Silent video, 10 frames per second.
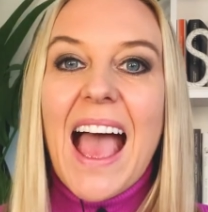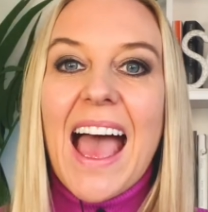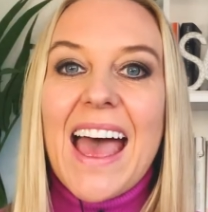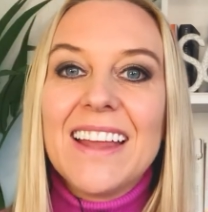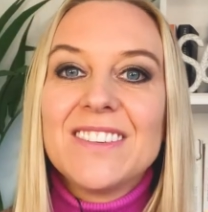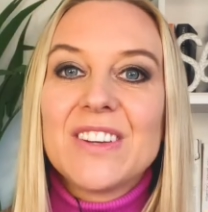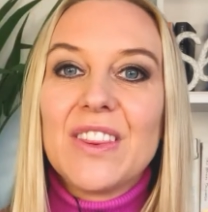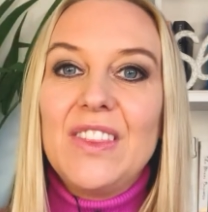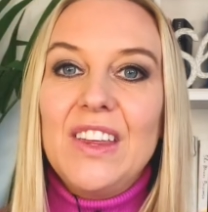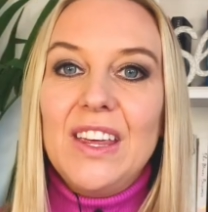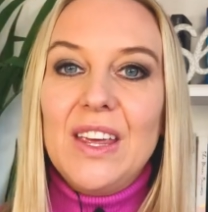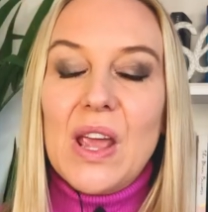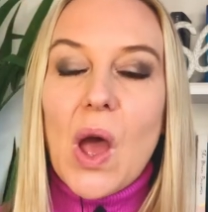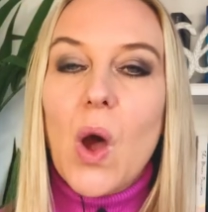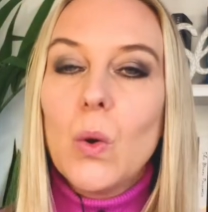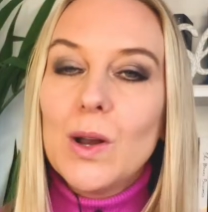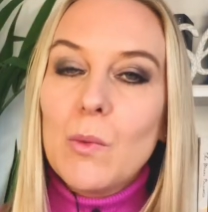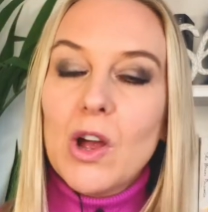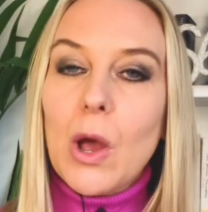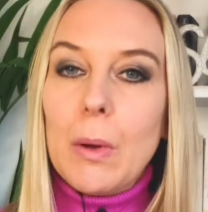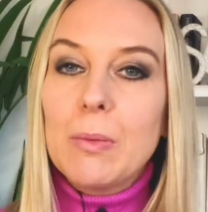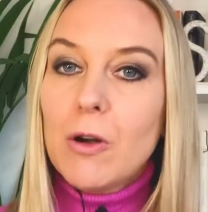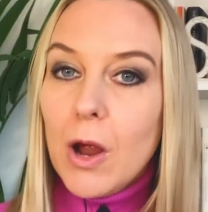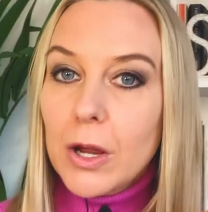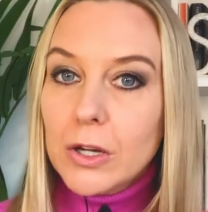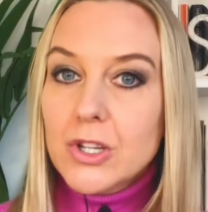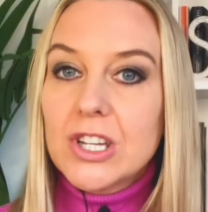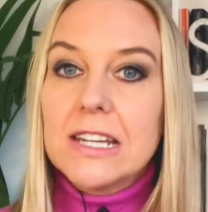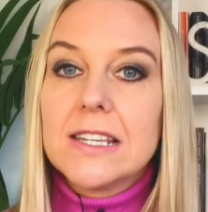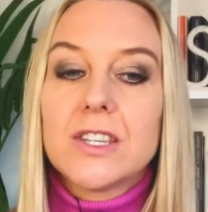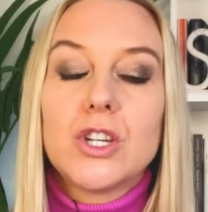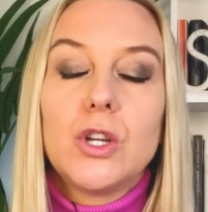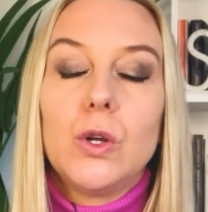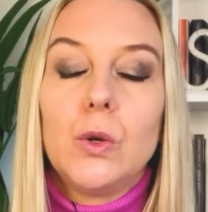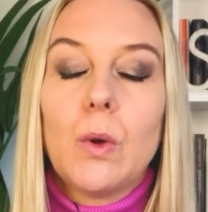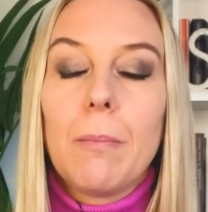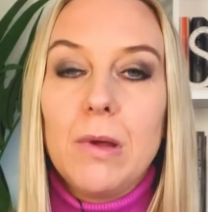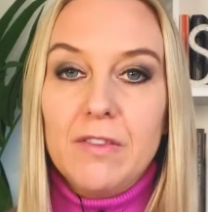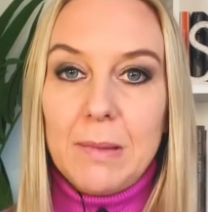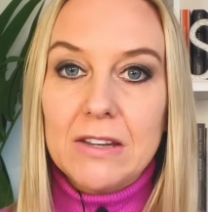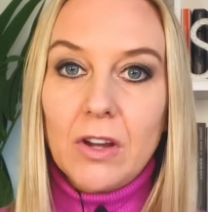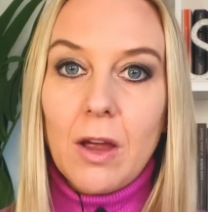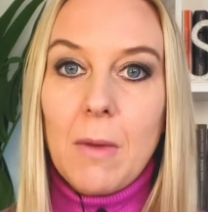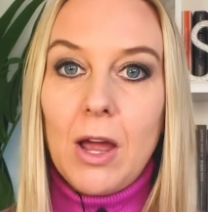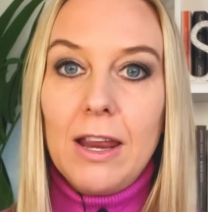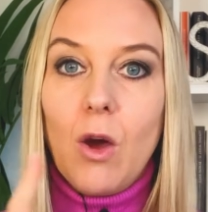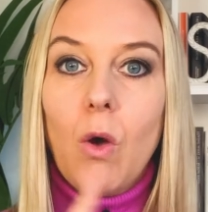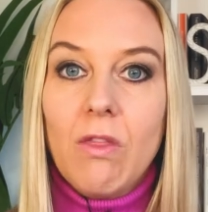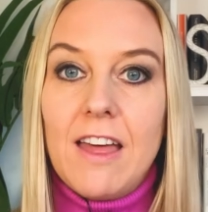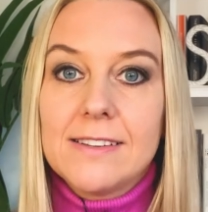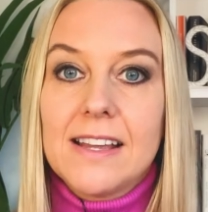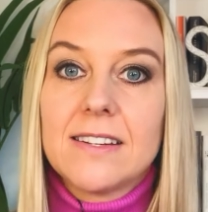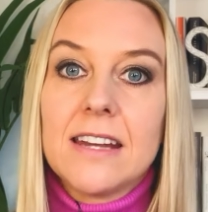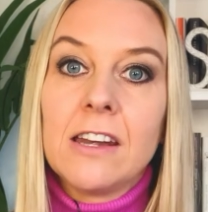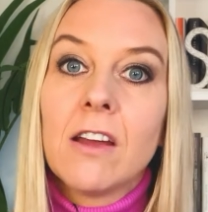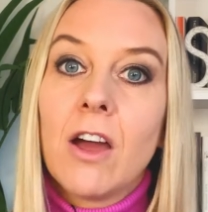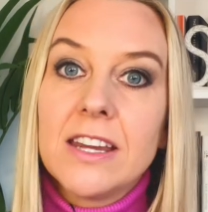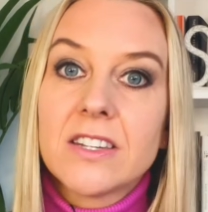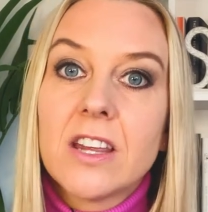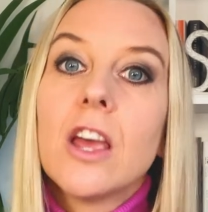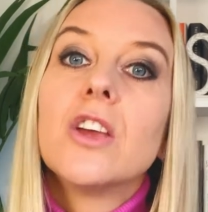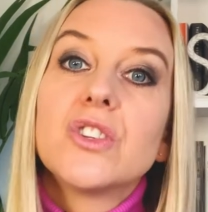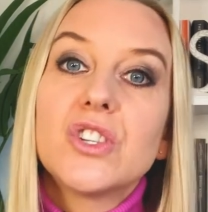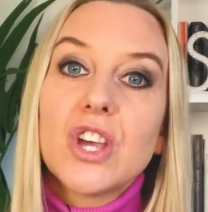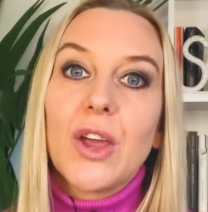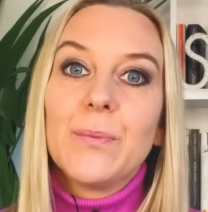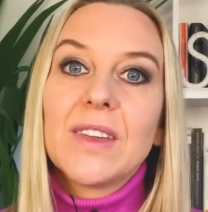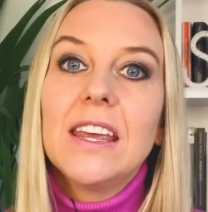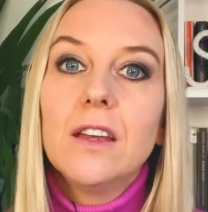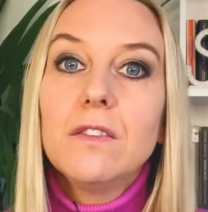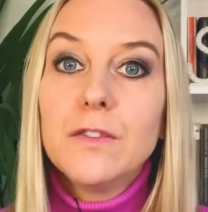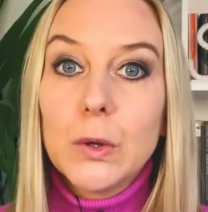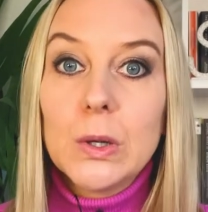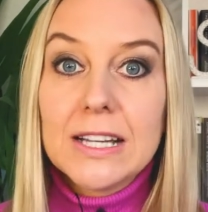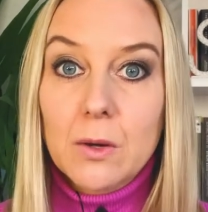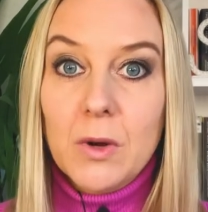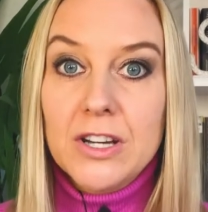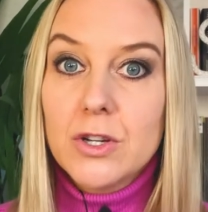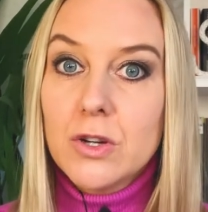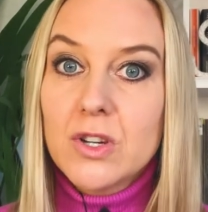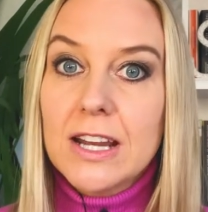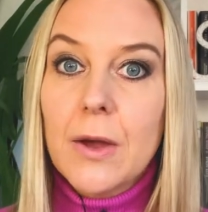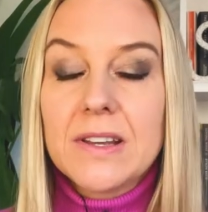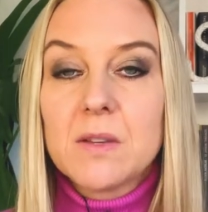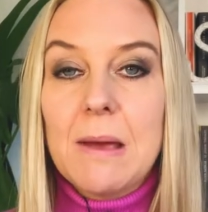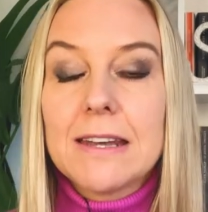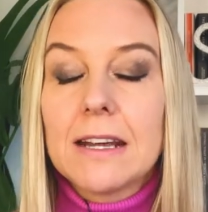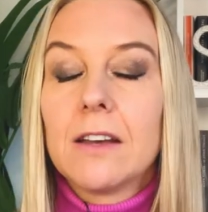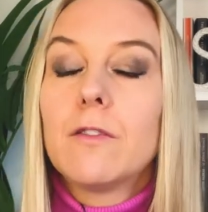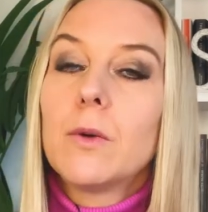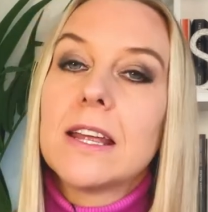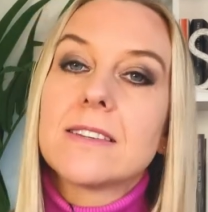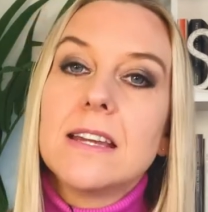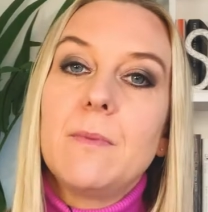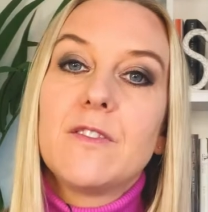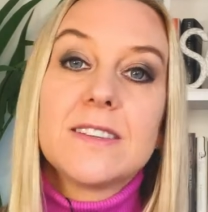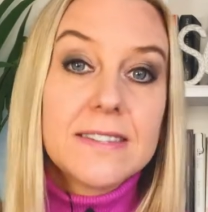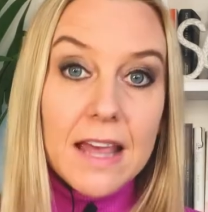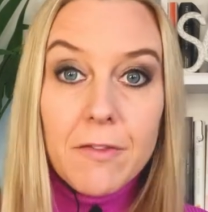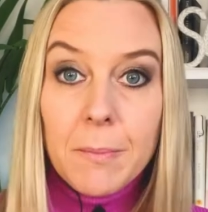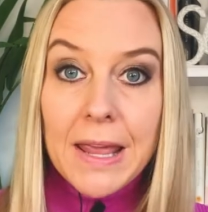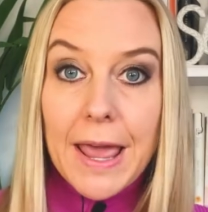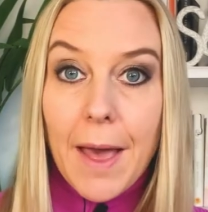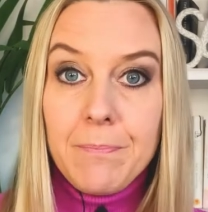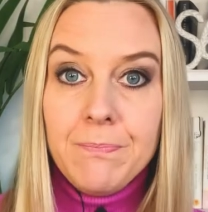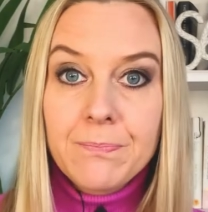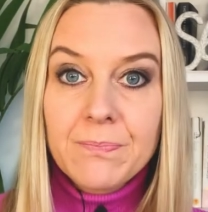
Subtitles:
And the all in one go approach is to move bedtime earlier on that Saturday night. So if your little one is usually going to bed and falling asleep for 7 p.m.